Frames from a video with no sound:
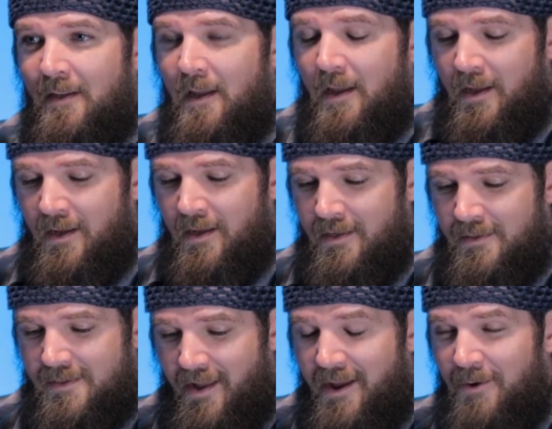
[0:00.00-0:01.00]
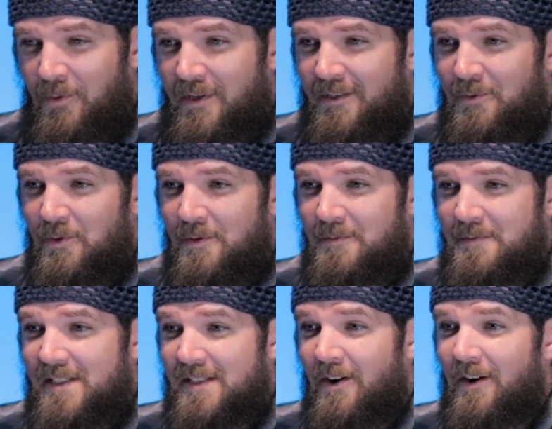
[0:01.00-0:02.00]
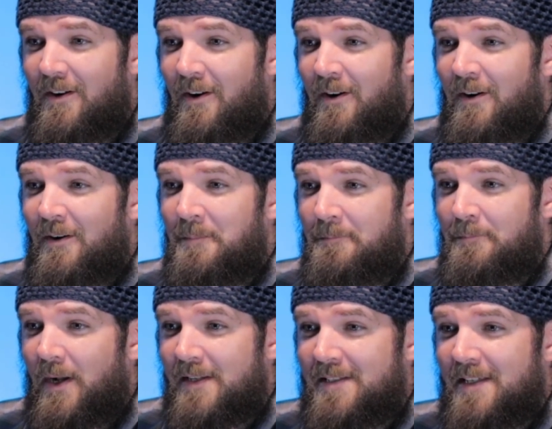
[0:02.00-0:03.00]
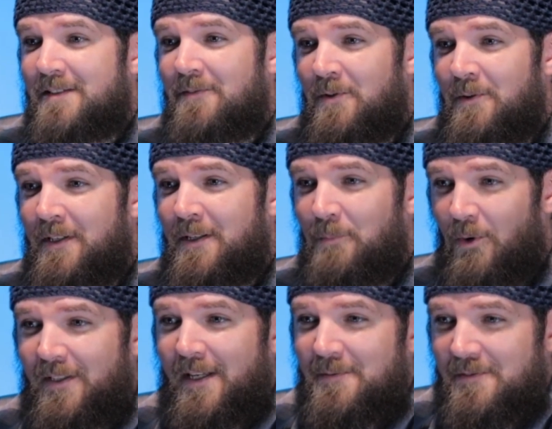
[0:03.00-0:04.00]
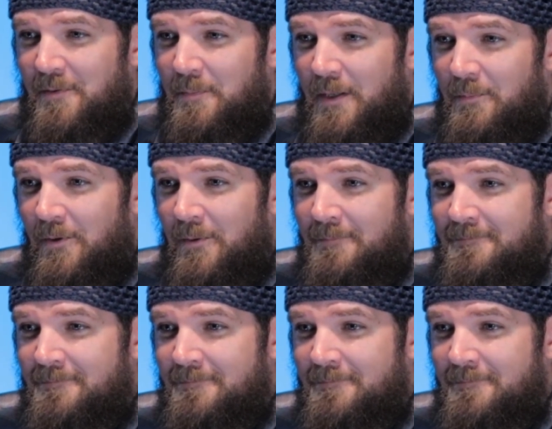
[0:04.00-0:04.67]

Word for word: And tonight we're going to re- start our process of ruining board games for people.